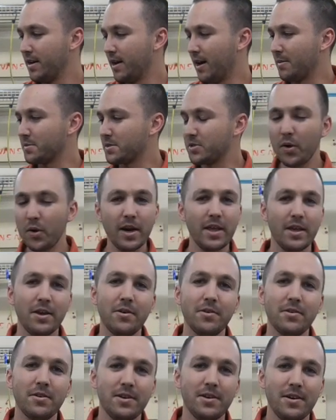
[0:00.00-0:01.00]
So
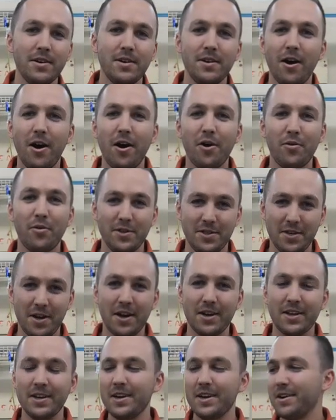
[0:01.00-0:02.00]
anywho, I'll quit
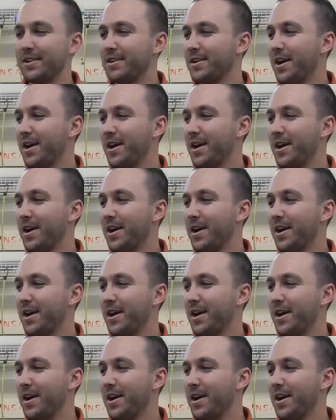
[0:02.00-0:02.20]
talking here.